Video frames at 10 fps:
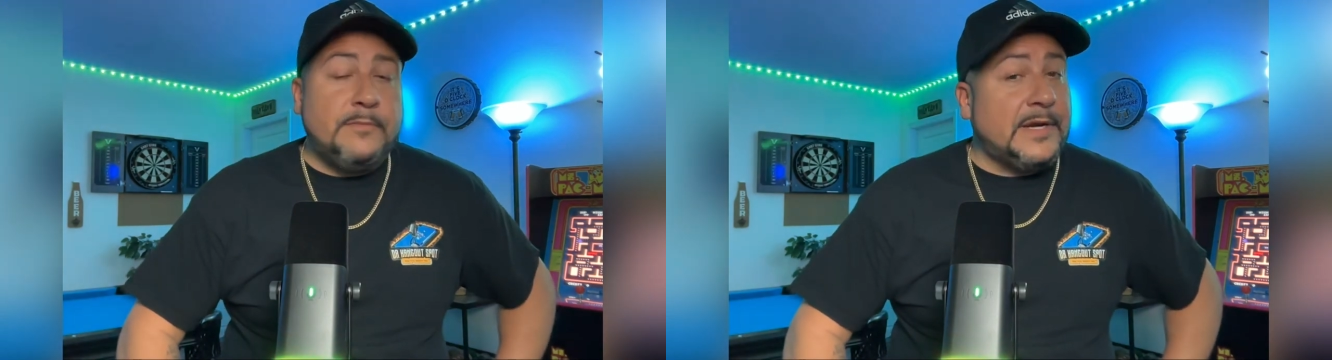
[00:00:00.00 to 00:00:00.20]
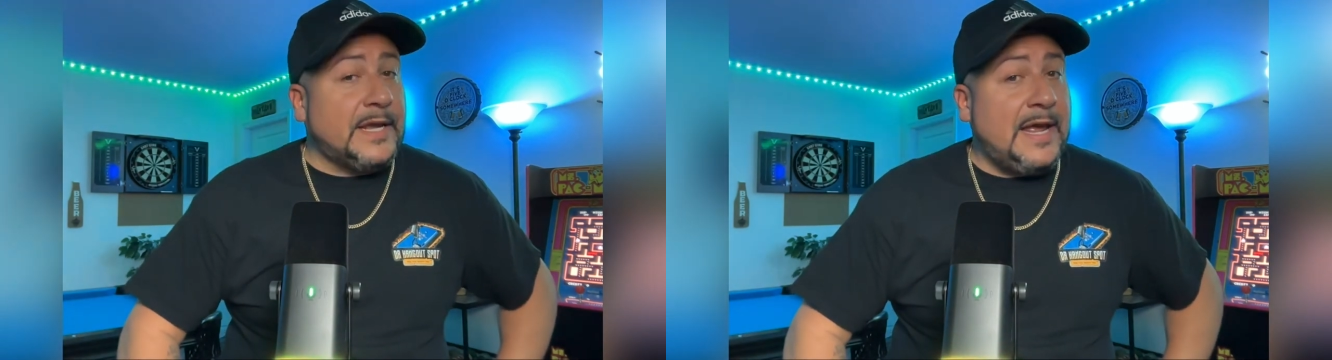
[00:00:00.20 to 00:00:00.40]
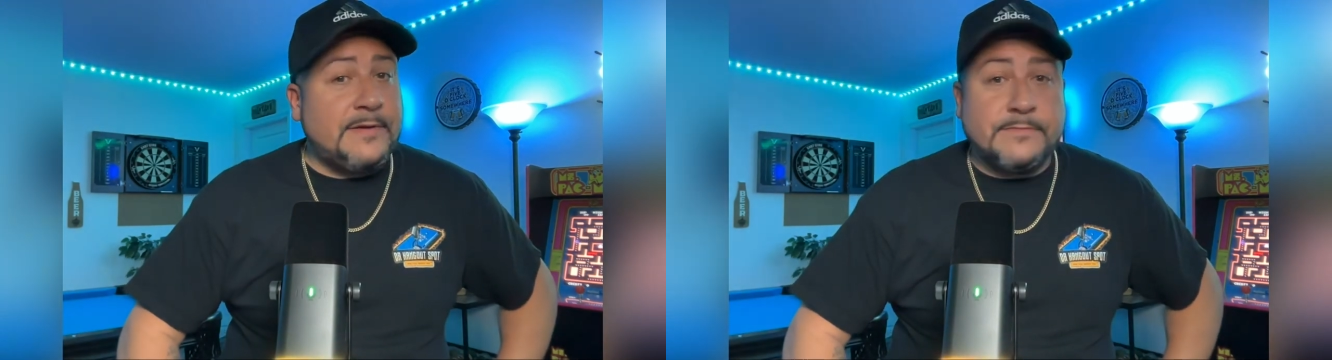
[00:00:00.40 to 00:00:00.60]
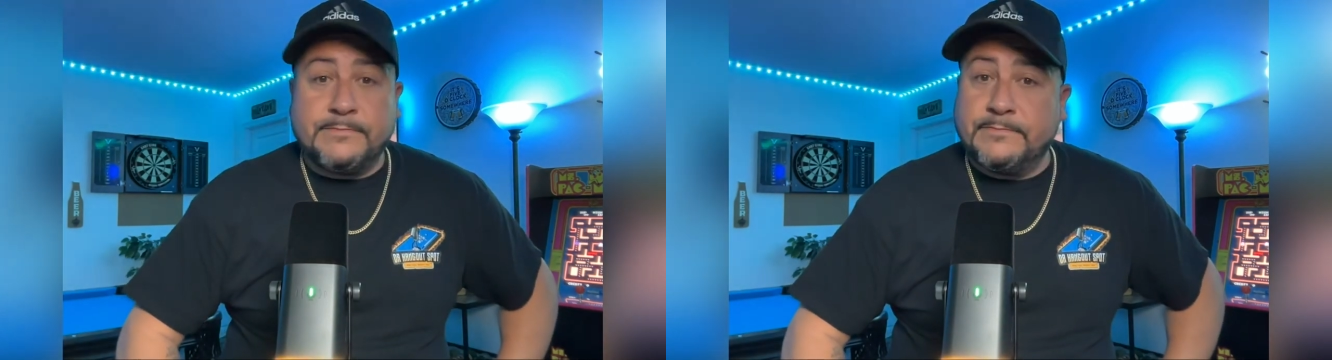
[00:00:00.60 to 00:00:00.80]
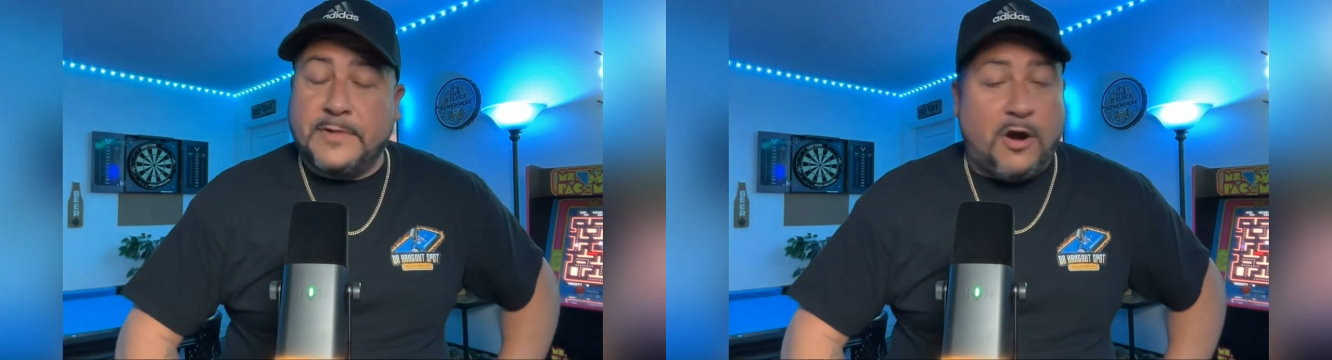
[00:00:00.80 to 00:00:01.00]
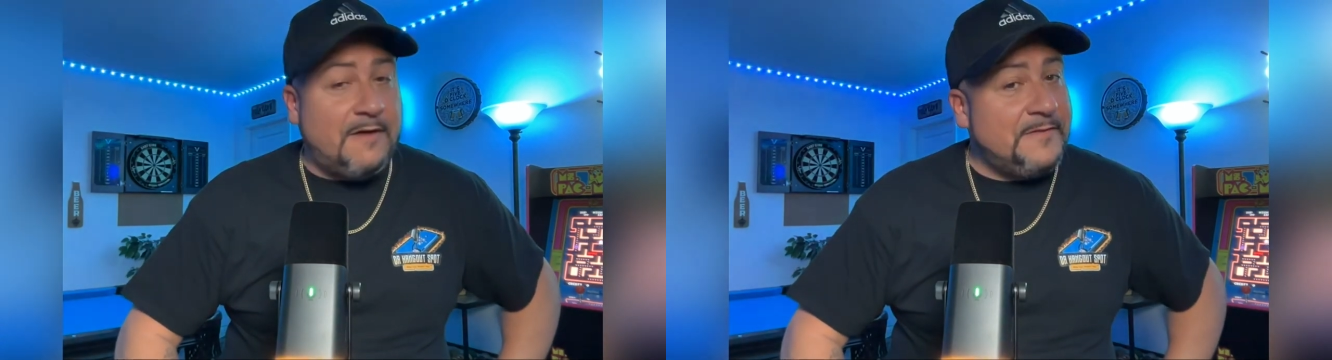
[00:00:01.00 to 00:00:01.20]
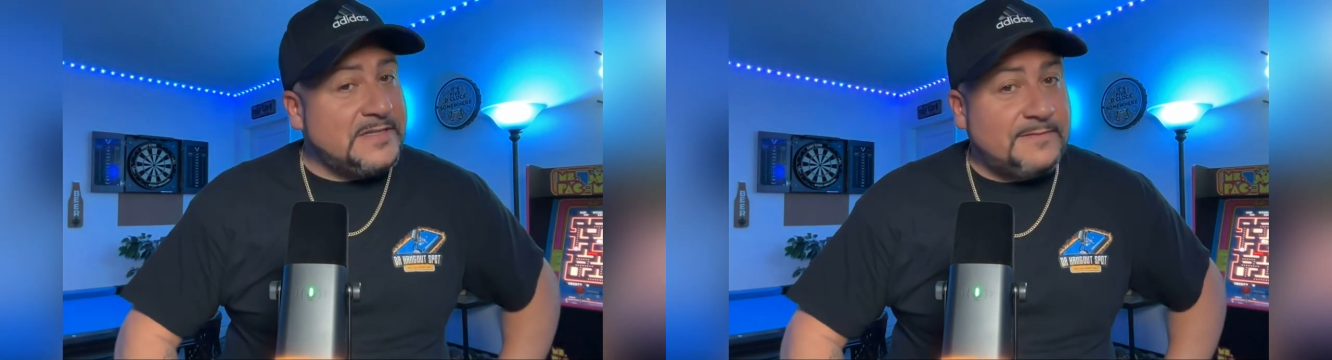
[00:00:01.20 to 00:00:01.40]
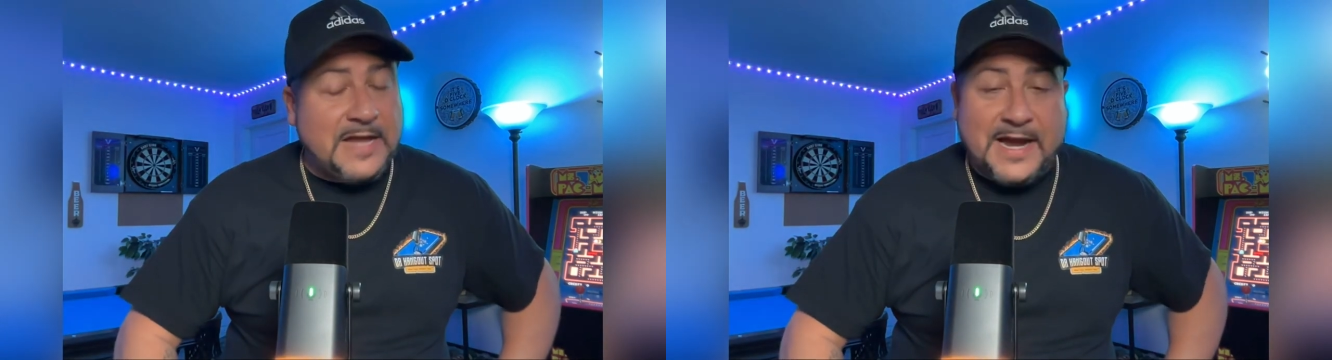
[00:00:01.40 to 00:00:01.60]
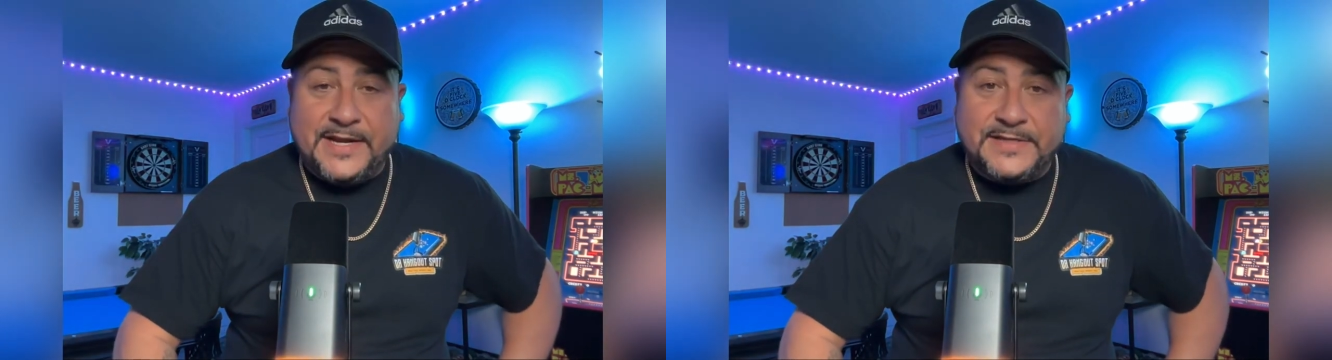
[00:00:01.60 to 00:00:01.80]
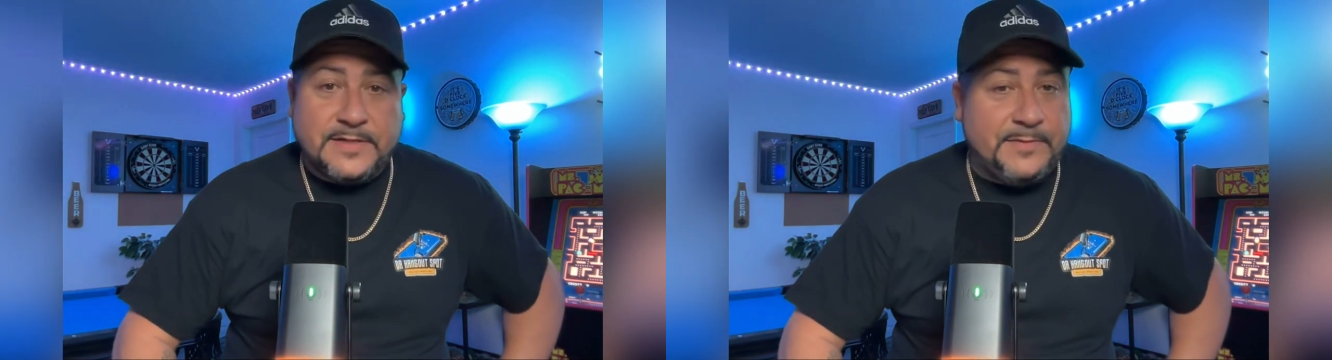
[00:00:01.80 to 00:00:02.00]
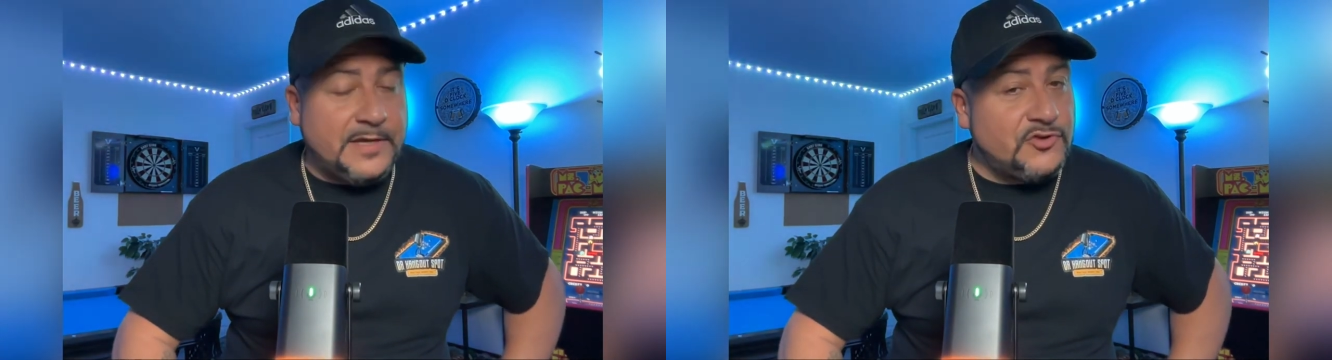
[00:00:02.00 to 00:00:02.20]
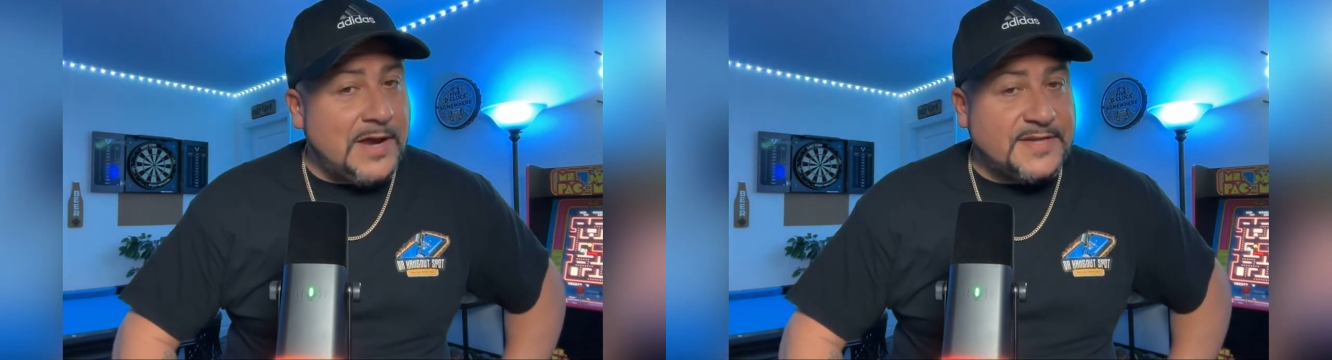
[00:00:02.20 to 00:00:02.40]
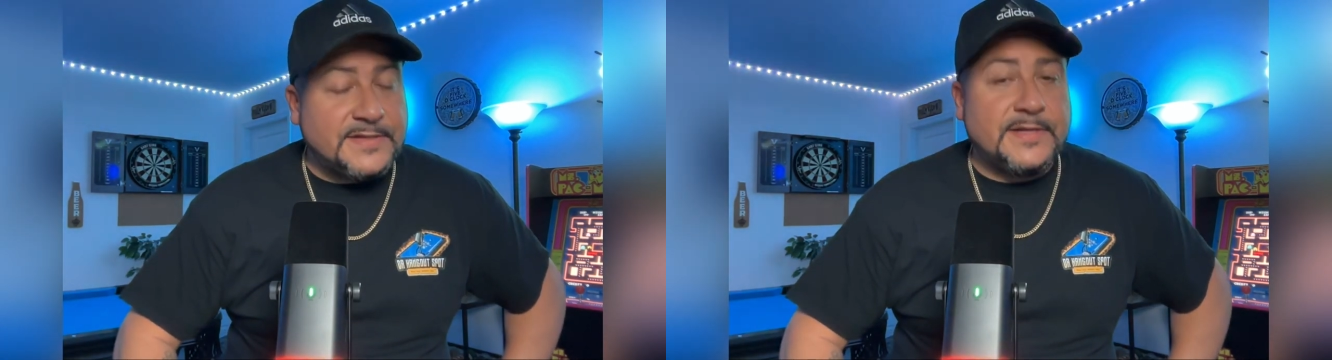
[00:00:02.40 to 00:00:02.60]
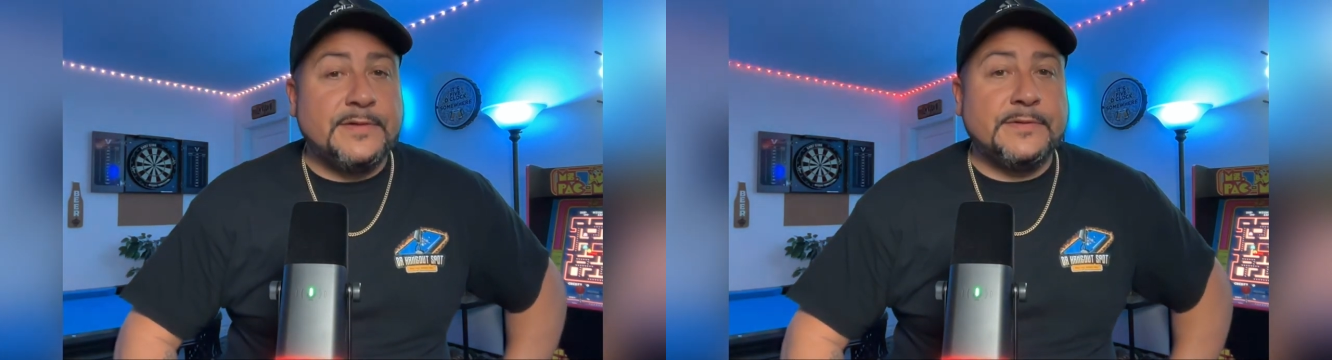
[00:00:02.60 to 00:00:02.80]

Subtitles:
But again, the offensive line needs to be addressed.